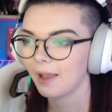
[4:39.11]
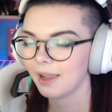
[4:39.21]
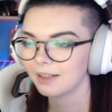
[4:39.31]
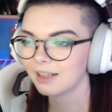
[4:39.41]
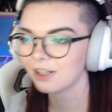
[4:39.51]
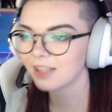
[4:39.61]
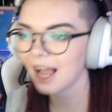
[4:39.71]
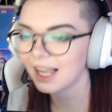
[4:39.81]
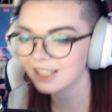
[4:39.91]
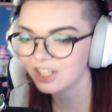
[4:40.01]
He just
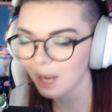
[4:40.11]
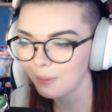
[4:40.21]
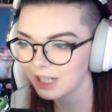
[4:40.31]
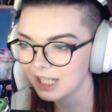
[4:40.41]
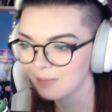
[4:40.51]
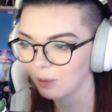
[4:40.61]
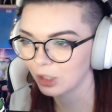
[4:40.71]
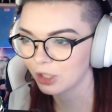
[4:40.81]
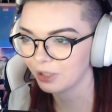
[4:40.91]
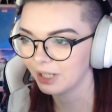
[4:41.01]
asked Jabba to
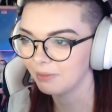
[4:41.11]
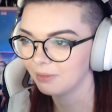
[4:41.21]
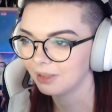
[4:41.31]
sponsor him.